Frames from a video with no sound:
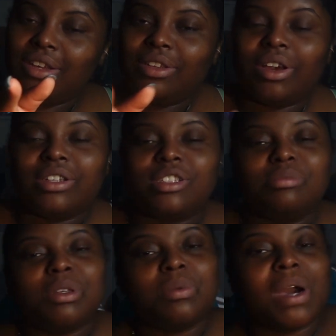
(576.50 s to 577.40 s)
Y'all just
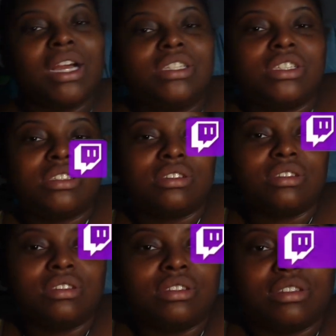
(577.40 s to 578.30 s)
be watching.
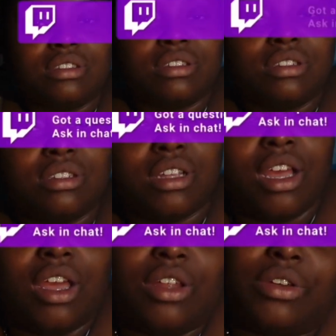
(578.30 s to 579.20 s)

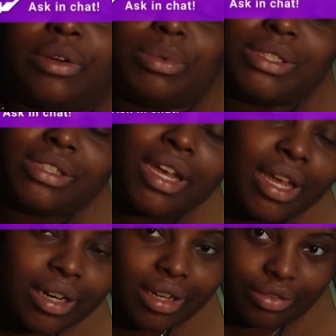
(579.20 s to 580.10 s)
Don't be
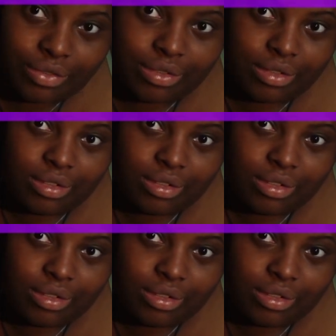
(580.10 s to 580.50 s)
saying nothing.